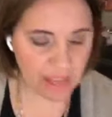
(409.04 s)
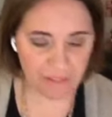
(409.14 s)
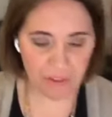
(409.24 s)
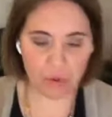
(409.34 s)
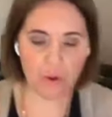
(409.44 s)

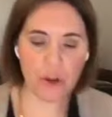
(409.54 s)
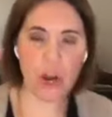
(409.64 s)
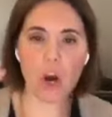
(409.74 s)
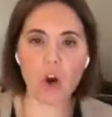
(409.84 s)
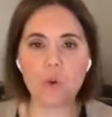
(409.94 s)
If you
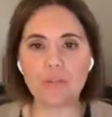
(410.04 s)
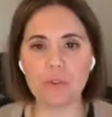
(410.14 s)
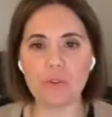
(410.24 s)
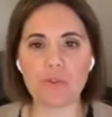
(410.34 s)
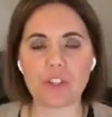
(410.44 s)
know
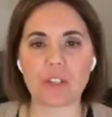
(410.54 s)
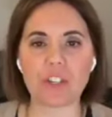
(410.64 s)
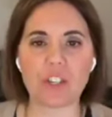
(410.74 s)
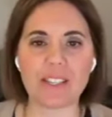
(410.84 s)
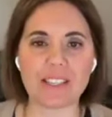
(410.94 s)
food
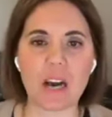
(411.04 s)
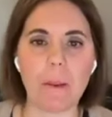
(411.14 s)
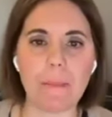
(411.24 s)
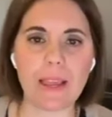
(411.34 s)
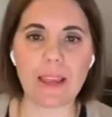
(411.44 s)
restriction is
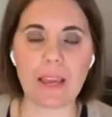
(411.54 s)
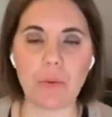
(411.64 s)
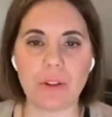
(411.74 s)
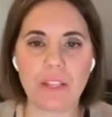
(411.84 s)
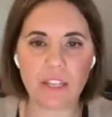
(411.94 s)
coming, it
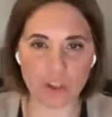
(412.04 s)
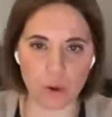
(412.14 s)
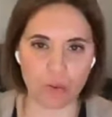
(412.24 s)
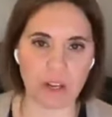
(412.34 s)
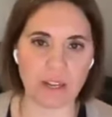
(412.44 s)
will lead to
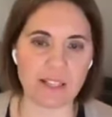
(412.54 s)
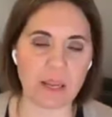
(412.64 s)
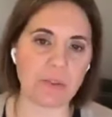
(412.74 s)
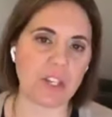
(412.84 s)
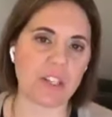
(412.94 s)

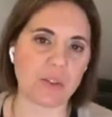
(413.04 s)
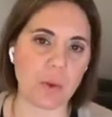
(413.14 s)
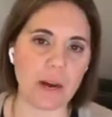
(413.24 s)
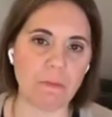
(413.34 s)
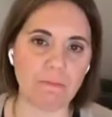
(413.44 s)
overconsumption as
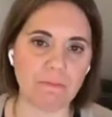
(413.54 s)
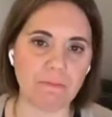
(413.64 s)
well.